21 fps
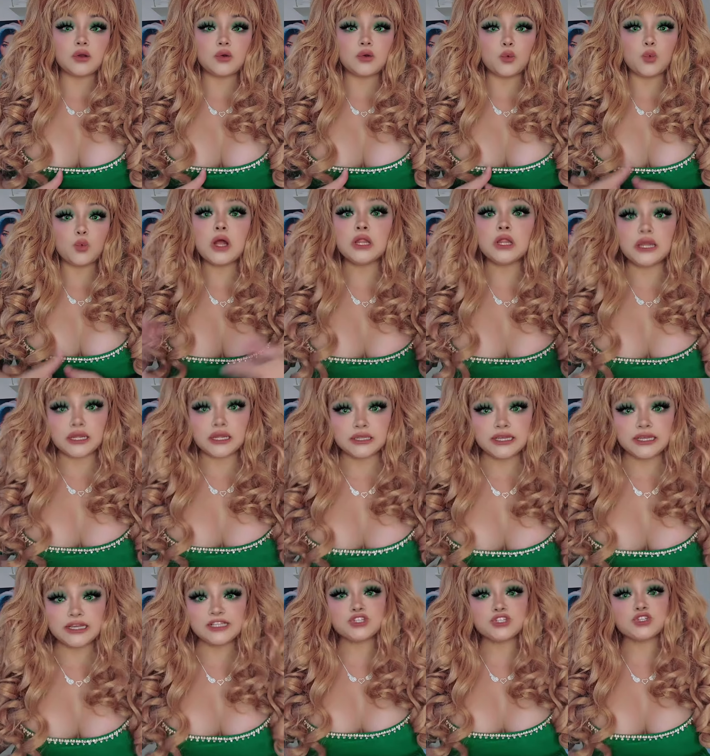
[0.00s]

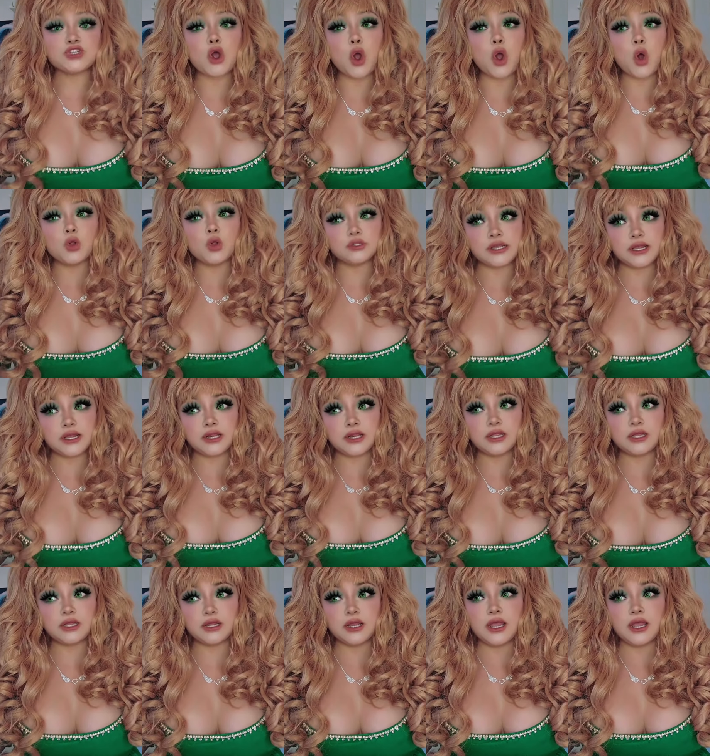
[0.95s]
willingly sold
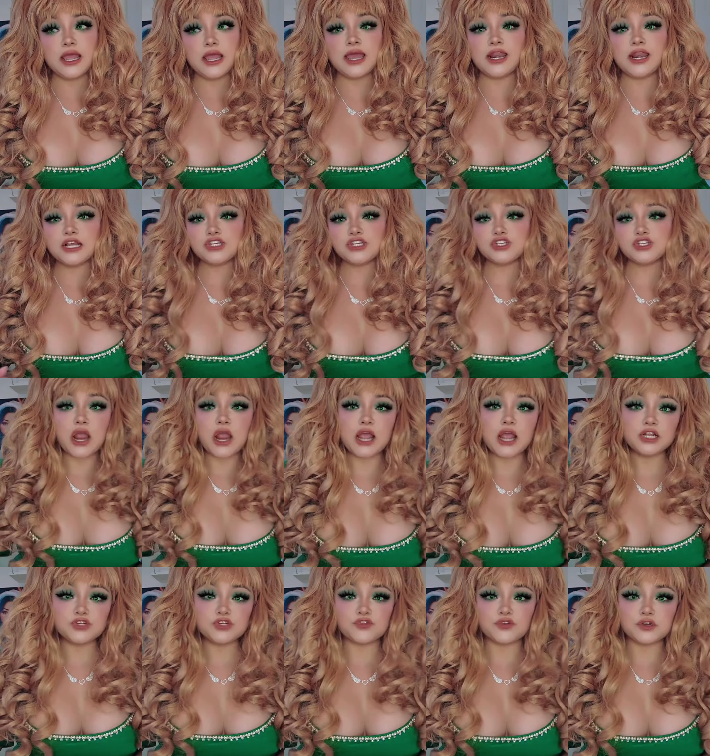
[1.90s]
it in
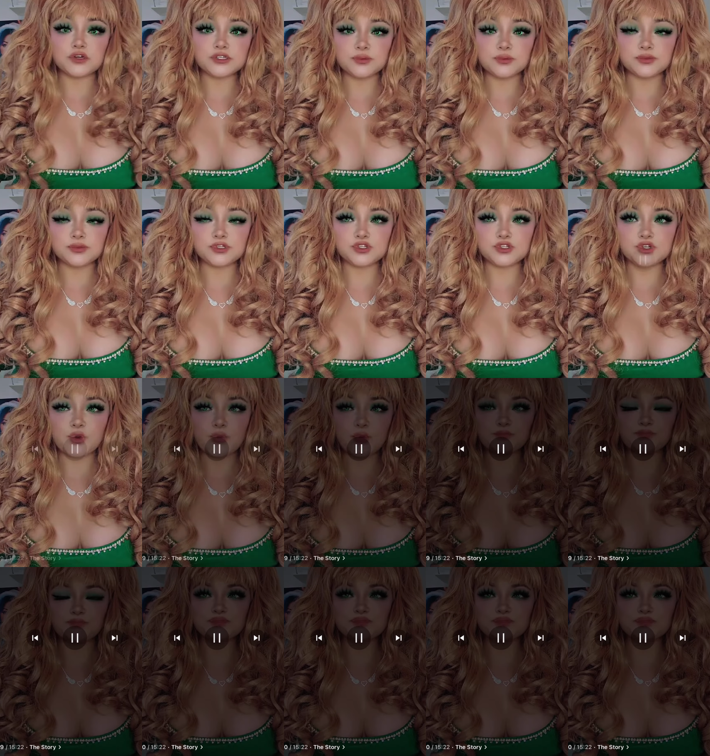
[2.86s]
exchange for some soup.